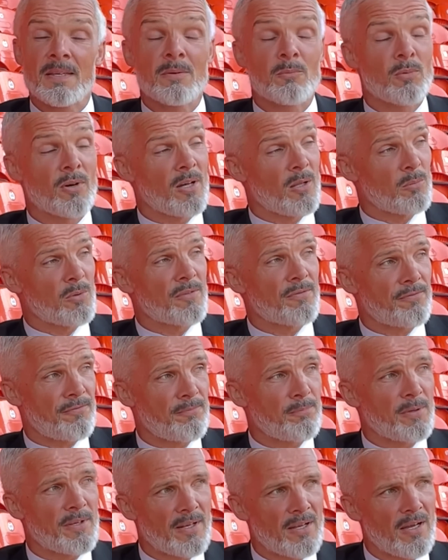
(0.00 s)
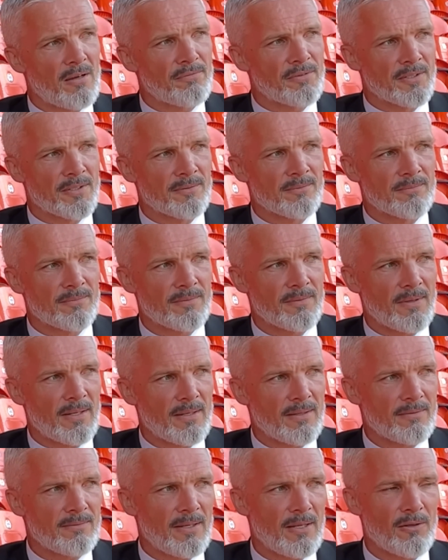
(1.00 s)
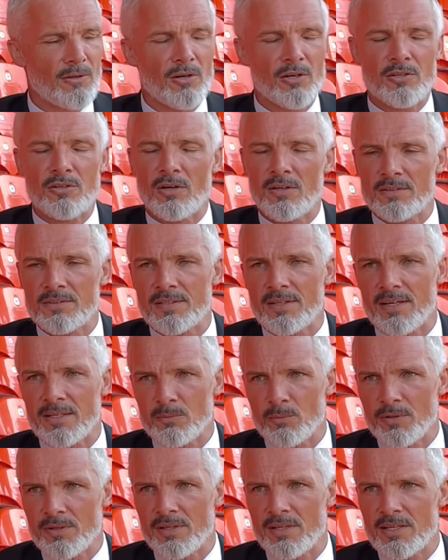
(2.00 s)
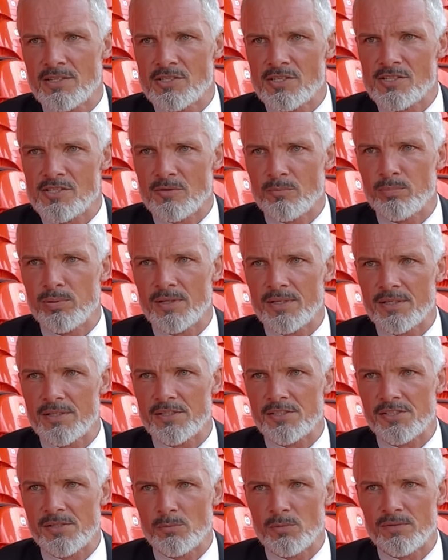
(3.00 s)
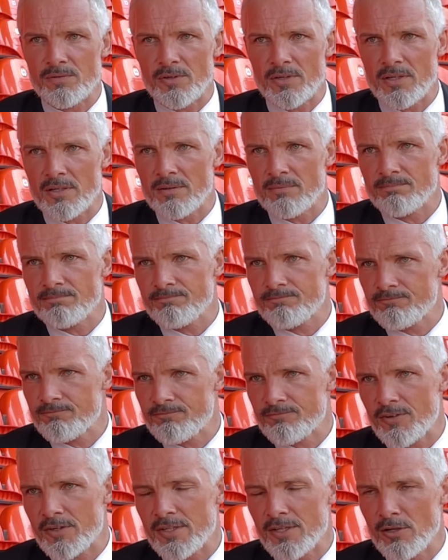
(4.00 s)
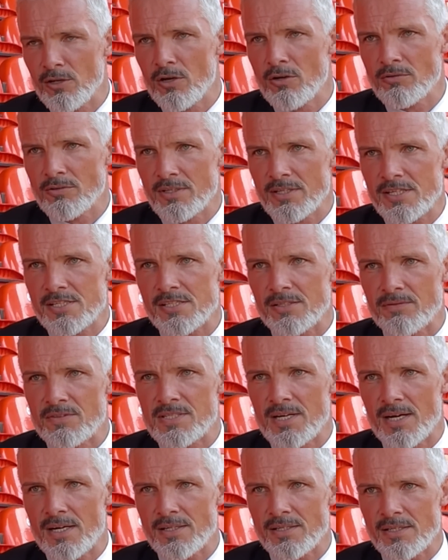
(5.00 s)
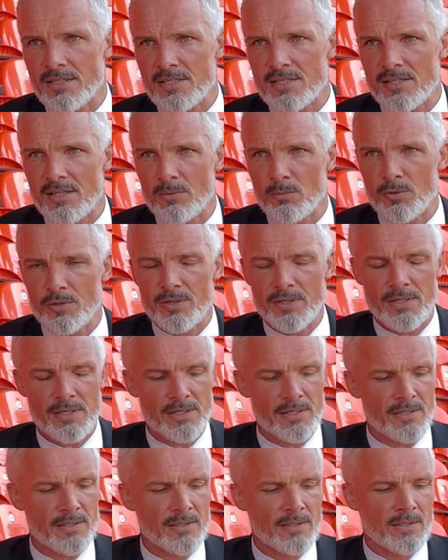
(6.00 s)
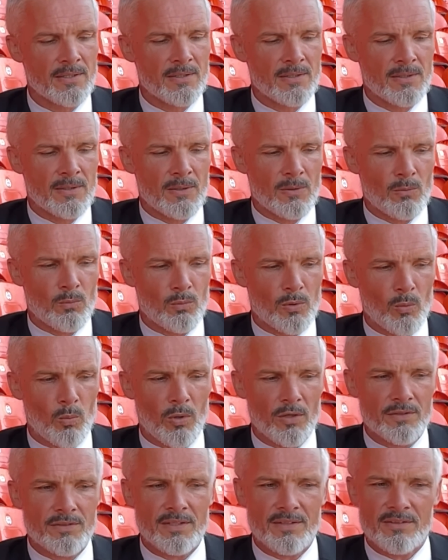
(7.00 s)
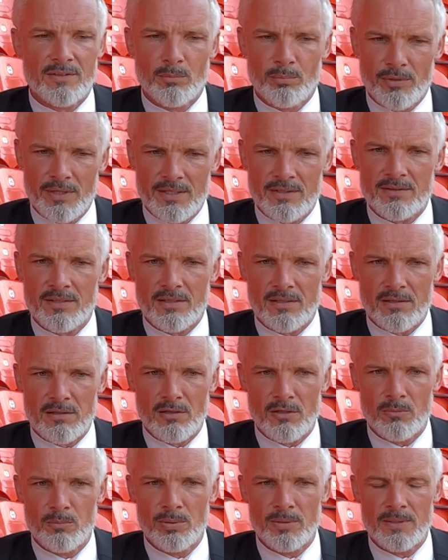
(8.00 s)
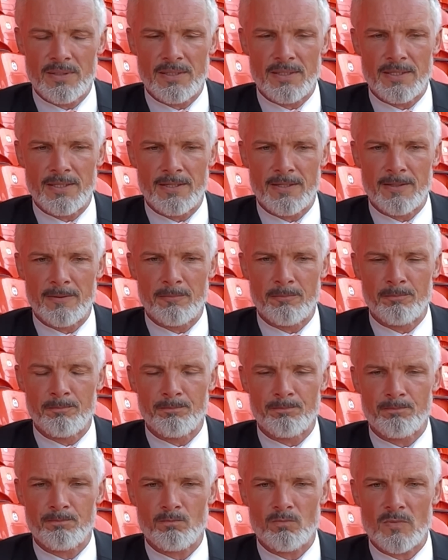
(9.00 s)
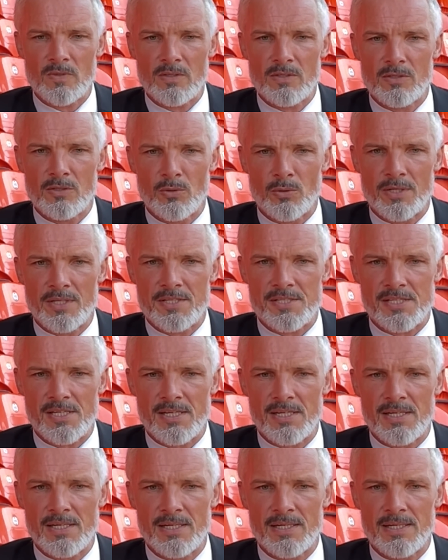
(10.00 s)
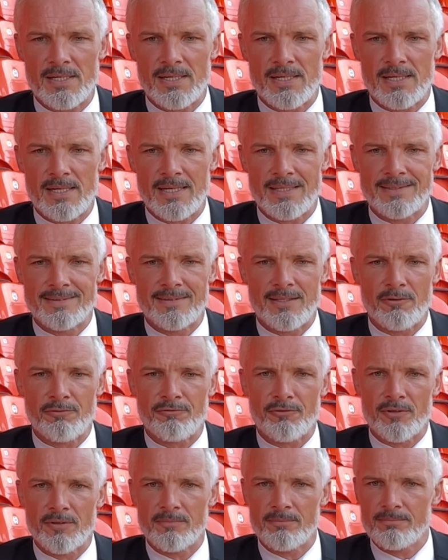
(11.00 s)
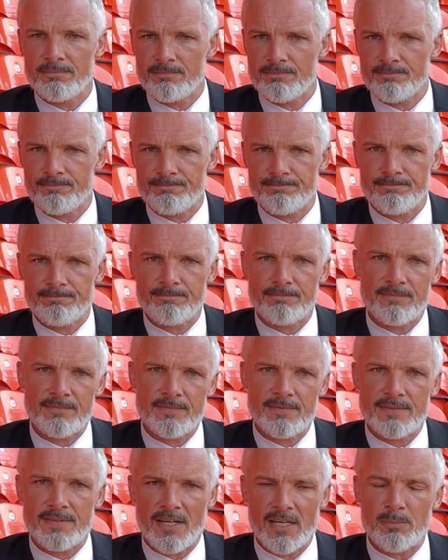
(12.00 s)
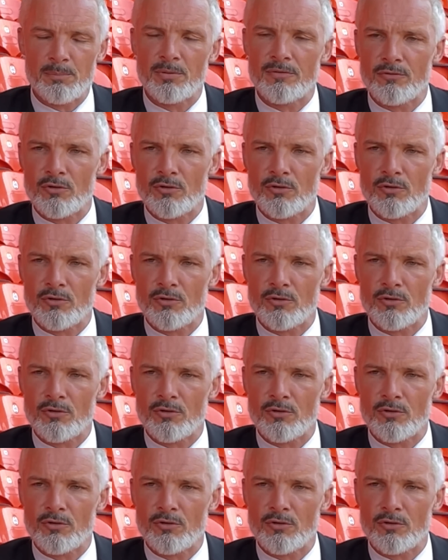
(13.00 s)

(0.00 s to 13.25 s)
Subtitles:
Well, we've been having a lot of contact with agents and players, and we've got a very long list of targets that we're wanting to bring to the club. You know, it's a different type of